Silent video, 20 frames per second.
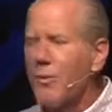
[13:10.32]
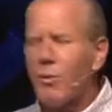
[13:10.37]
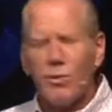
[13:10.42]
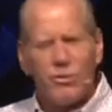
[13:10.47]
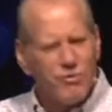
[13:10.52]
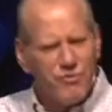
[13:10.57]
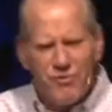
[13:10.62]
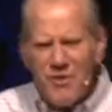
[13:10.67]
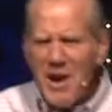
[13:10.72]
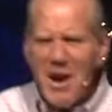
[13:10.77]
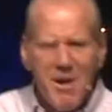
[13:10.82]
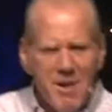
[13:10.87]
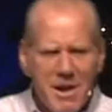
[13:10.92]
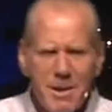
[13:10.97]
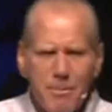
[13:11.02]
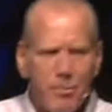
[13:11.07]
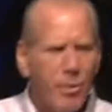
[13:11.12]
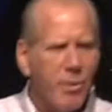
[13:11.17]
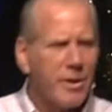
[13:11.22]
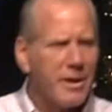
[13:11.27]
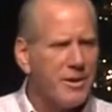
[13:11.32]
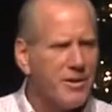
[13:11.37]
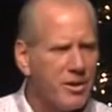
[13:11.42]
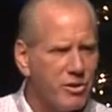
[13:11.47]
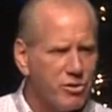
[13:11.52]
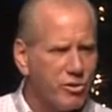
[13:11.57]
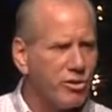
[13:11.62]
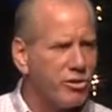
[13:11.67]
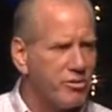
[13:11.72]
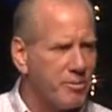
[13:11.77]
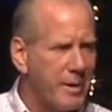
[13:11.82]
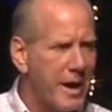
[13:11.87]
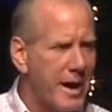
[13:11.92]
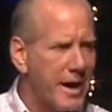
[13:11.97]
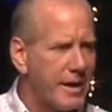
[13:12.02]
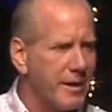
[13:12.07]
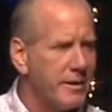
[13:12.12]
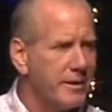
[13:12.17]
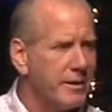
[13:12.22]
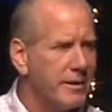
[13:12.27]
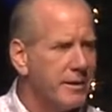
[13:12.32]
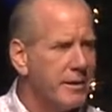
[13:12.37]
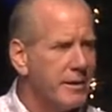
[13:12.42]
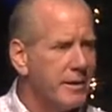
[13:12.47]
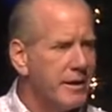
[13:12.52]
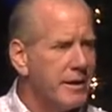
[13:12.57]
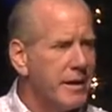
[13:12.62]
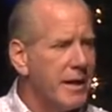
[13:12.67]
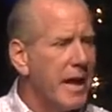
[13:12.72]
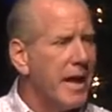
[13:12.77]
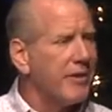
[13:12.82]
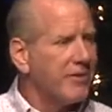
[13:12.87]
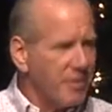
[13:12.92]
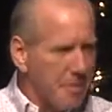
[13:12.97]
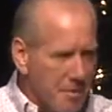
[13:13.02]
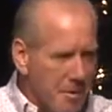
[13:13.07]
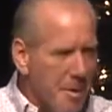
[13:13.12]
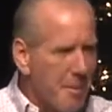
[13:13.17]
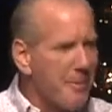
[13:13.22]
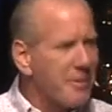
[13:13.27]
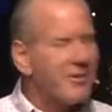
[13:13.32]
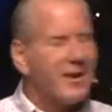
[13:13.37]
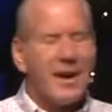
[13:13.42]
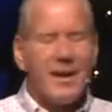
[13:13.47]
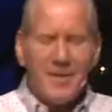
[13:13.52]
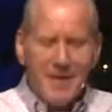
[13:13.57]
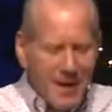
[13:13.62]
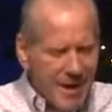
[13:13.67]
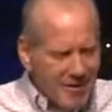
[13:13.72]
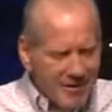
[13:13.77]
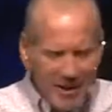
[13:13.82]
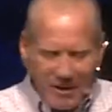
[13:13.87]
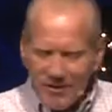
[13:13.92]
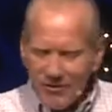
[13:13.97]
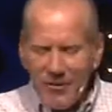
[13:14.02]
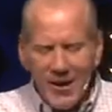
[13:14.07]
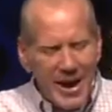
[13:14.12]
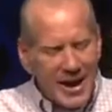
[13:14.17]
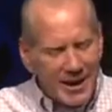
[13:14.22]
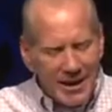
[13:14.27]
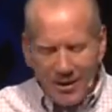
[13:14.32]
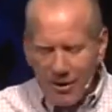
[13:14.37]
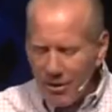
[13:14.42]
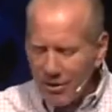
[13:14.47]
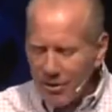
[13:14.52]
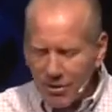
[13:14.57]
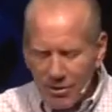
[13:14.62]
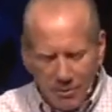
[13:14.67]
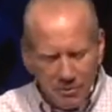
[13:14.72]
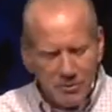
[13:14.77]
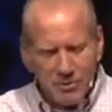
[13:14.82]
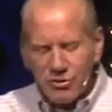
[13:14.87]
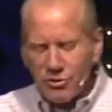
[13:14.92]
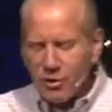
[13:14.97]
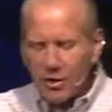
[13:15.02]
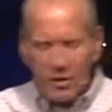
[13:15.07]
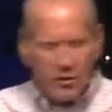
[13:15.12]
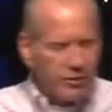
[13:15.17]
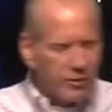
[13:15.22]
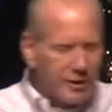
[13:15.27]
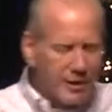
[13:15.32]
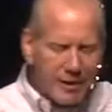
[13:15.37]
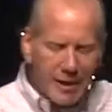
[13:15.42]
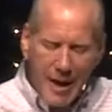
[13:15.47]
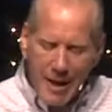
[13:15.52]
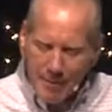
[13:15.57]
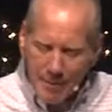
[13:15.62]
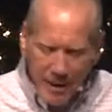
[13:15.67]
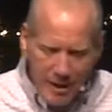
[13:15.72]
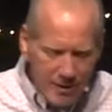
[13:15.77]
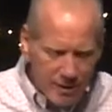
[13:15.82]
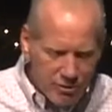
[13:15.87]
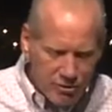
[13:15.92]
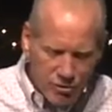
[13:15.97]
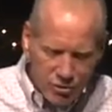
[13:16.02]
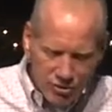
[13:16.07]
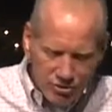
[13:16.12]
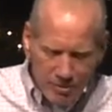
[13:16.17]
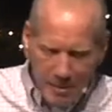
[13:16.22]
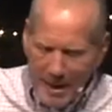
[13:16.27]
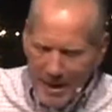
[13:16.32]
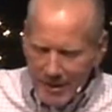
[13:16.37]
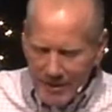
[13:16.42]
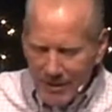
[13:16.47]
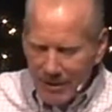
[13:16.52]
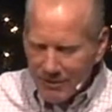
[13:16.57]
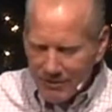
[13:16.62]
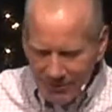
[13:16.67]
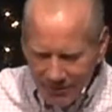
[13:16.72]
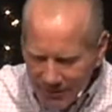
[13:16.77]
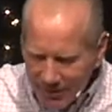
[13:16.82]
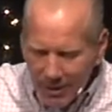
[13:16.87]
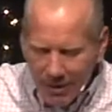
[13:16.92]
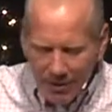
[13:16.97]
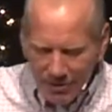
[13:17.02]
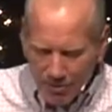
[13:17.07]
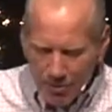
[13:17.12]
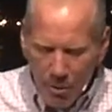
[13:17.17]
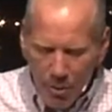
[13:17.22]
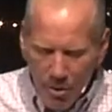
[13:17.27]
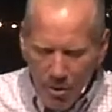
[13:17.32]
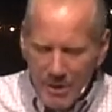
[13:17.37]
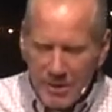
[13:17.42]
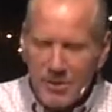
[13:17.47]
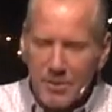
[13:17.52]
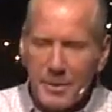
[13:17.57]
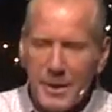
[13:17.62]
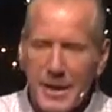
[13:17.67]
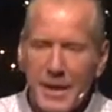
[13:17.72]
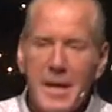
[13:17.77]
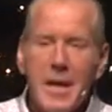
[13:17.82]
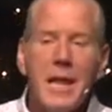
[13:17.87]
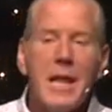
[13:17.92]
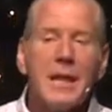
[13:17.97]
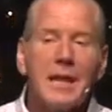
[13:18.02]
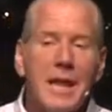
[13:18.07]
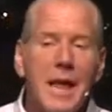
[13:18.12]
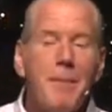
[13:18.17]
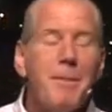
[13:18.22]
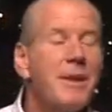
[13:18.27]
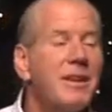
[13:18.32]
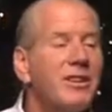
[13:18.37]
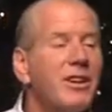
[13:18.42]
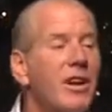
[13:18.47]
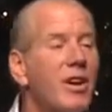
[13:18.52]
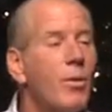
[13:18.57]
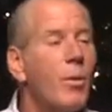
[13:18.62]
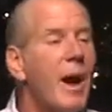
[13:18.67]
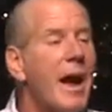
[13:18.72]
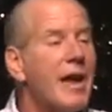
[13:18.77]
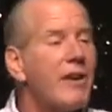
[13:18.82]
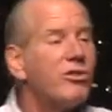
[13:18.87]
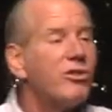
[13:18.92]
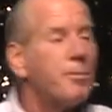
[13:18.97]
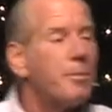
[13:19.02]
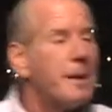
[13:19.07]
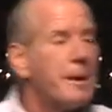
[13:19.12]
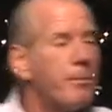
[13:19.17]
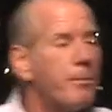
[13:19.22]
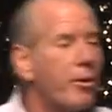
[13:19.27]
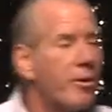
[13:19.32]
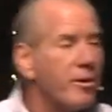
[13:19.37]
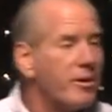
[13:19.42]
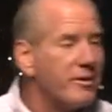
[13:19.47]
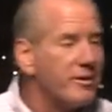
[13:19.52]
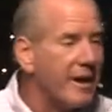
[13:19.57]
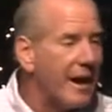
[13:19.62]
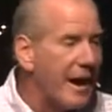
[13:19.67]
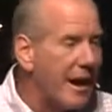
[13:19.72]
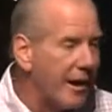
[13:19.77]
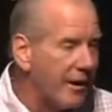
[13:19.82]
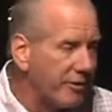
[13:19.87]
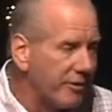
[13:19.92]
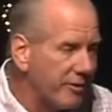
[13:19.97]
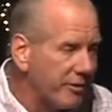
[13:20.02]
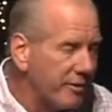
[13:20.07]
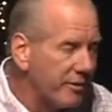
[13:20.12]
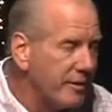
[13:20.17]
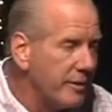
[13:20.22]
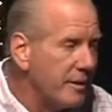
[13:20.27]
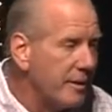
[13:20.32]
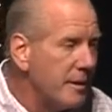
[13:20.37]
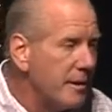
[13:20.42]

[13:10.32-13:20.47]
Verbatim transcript: It was very important in the Jewish mind. And some of you might be saying, that's fine. I know the Christmas story is real. I'm not in the Jewish mind. It does still, it's boring to me. Let me tell you why it should be important to us.